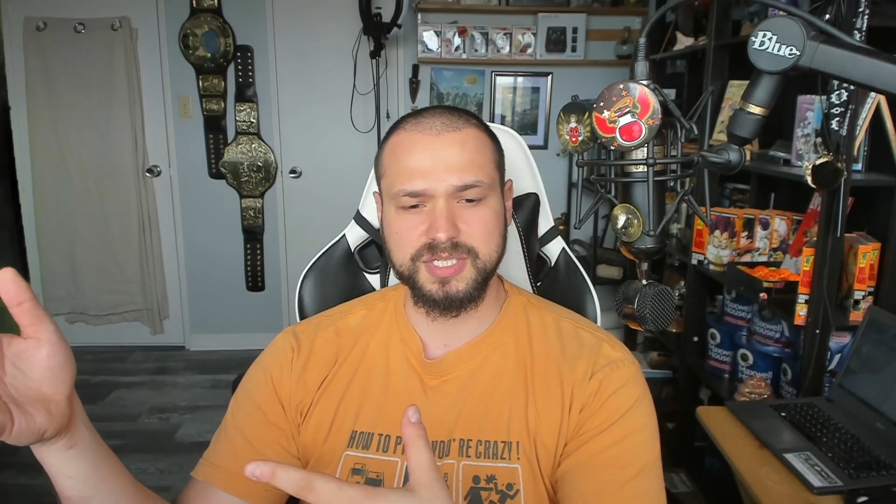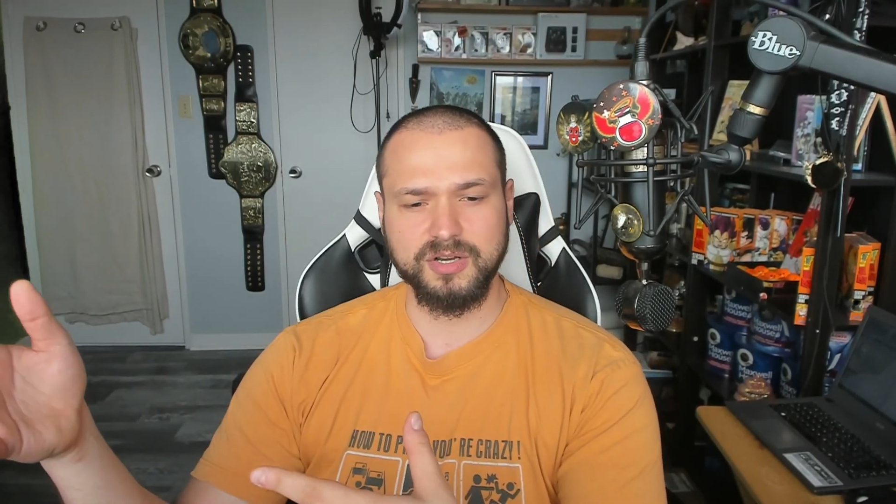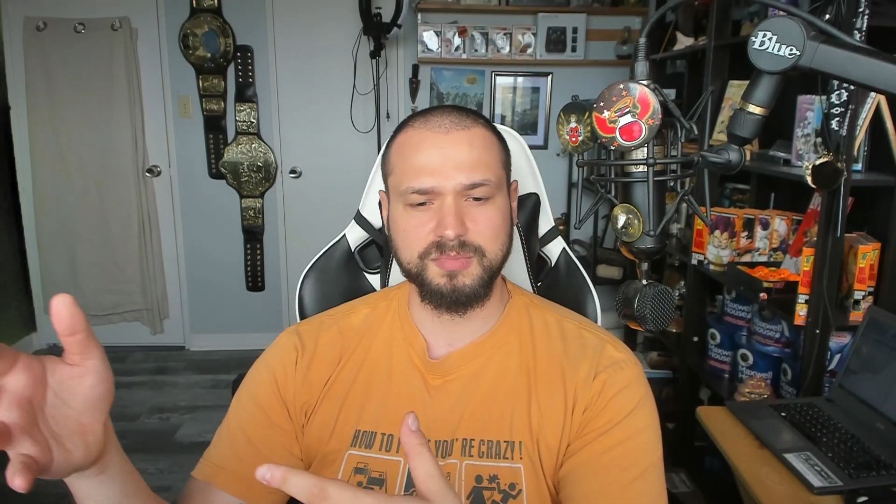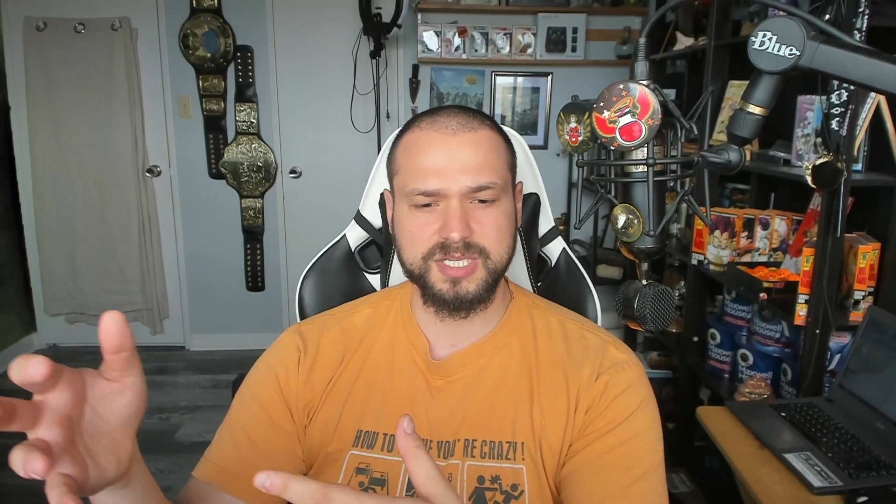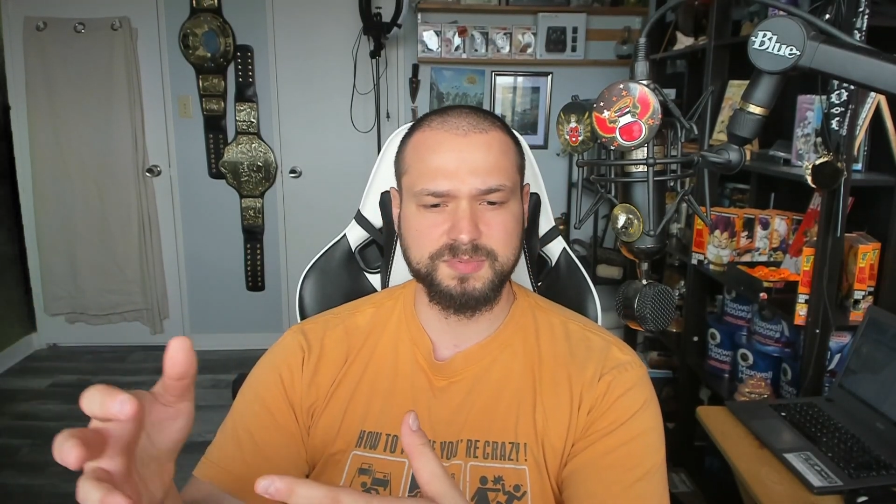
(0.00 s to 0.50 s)
You
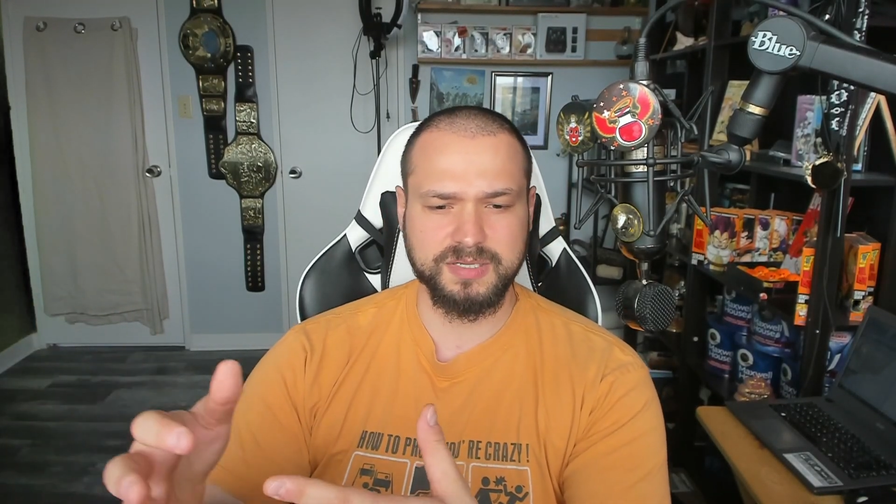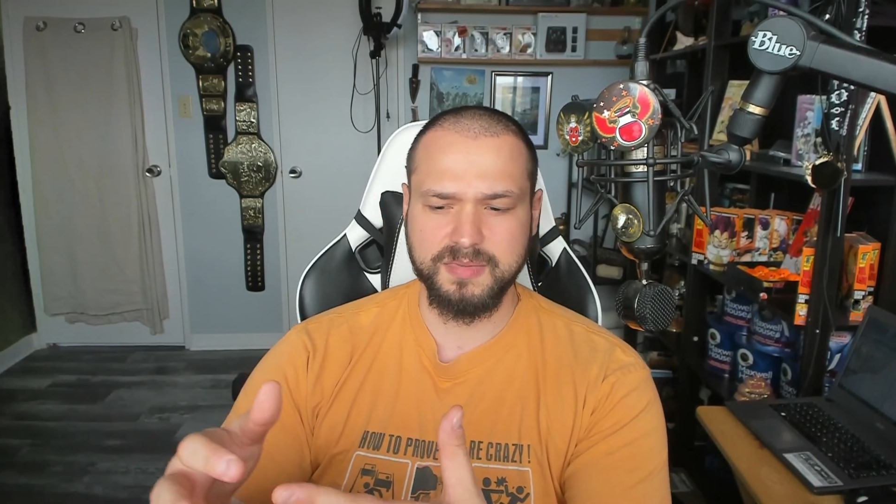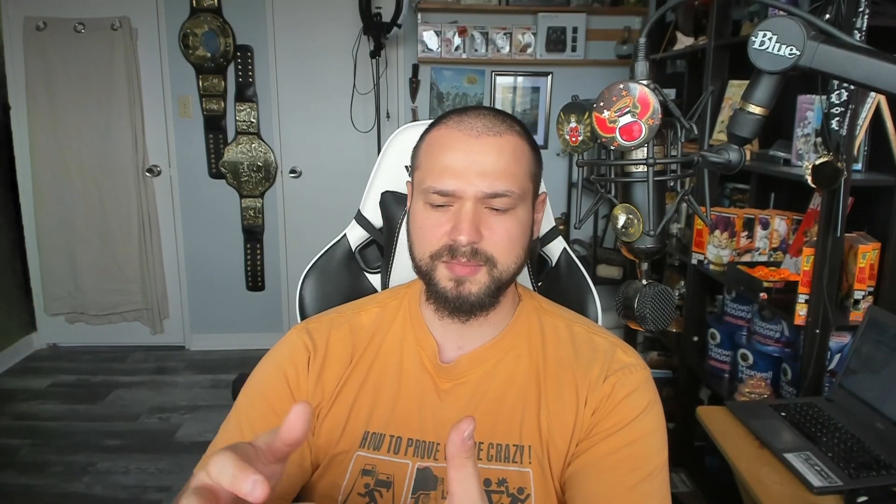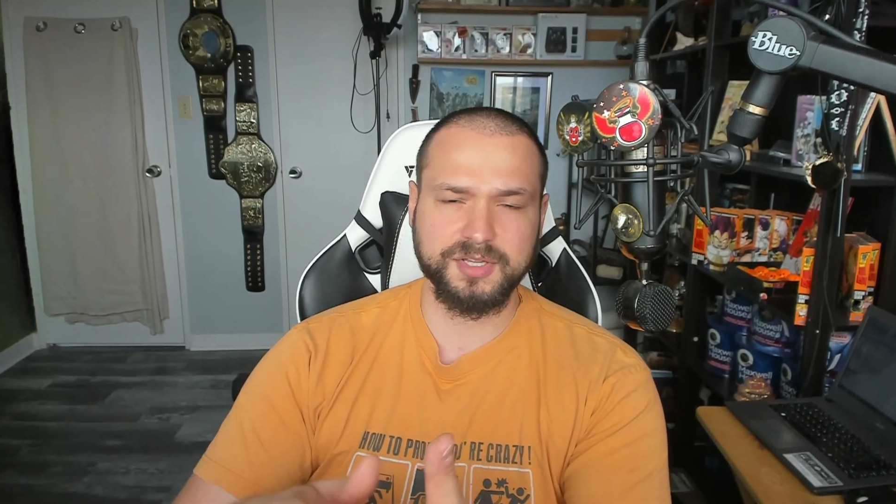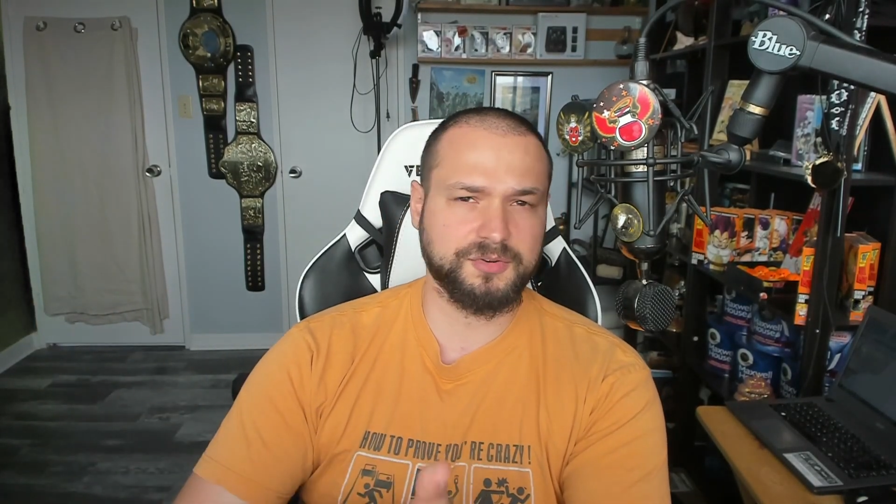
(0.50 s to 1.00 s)
know, must be a
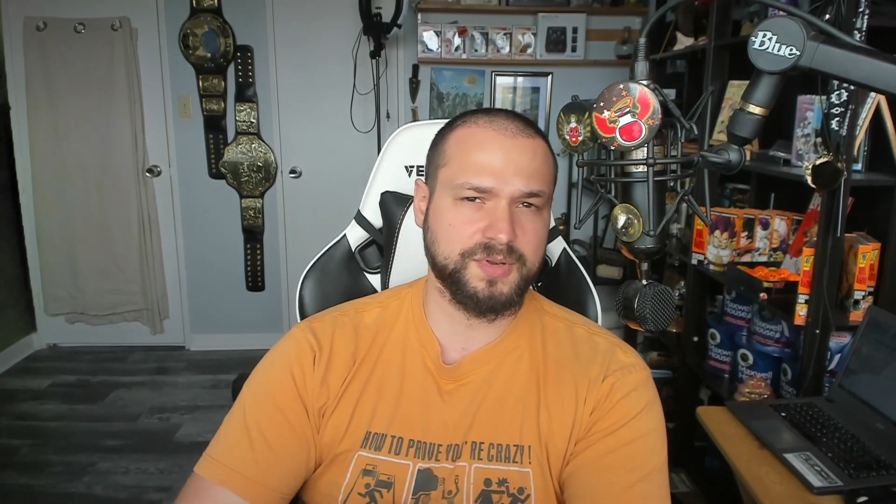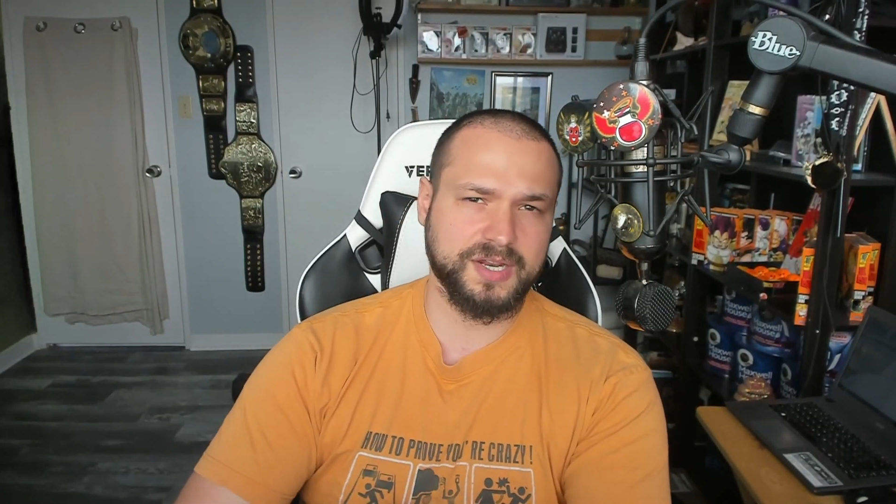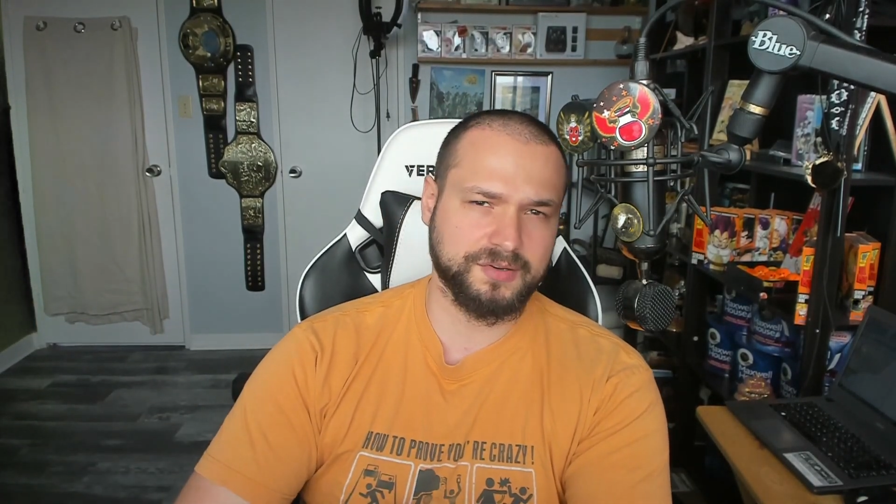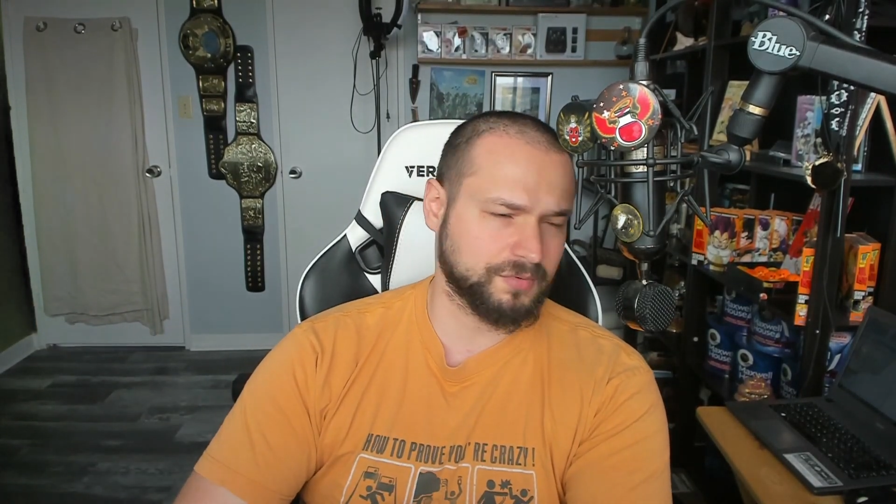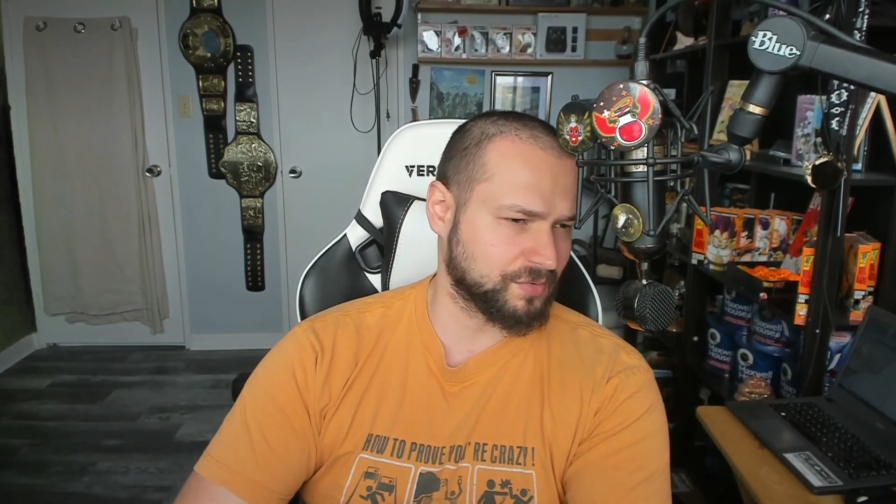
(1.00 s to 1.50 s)
member of the
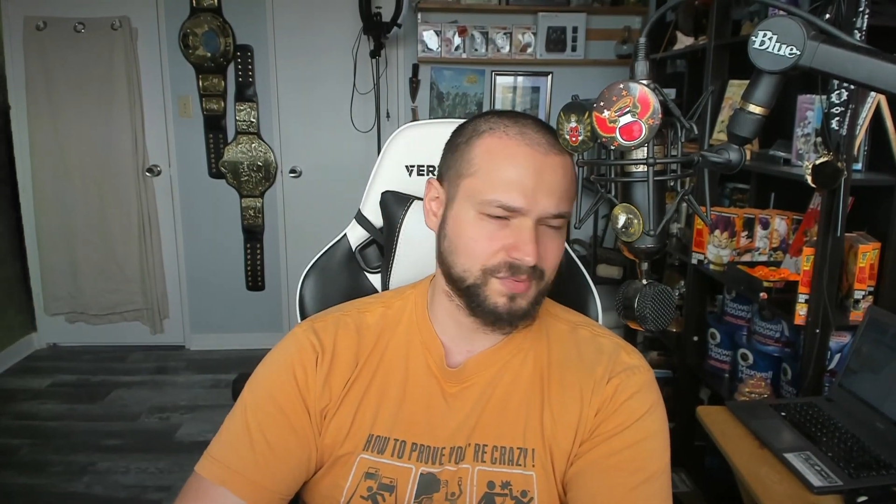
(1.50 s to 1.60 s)
creative crew.